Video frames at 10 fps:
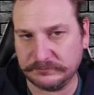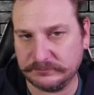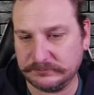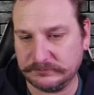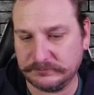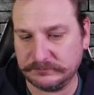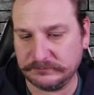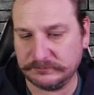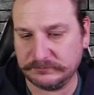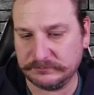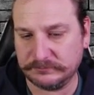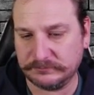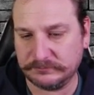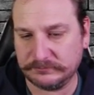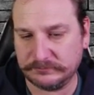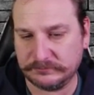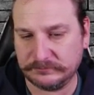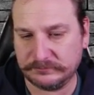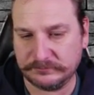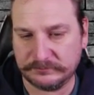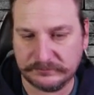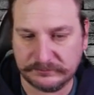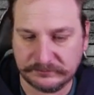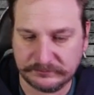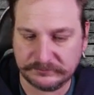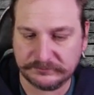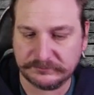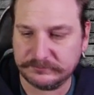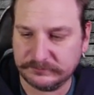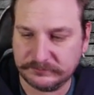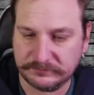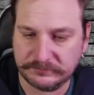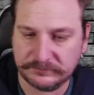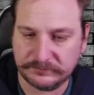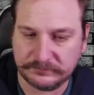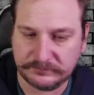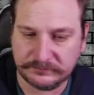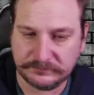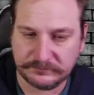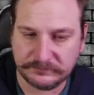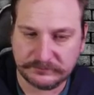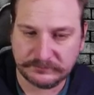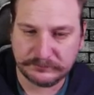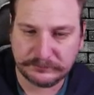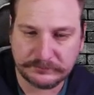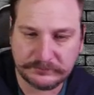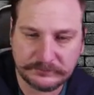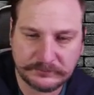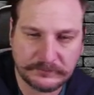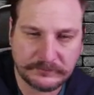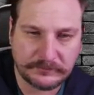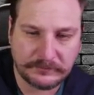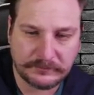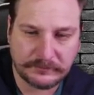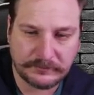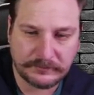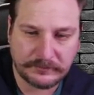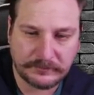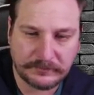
This person isn't speaking.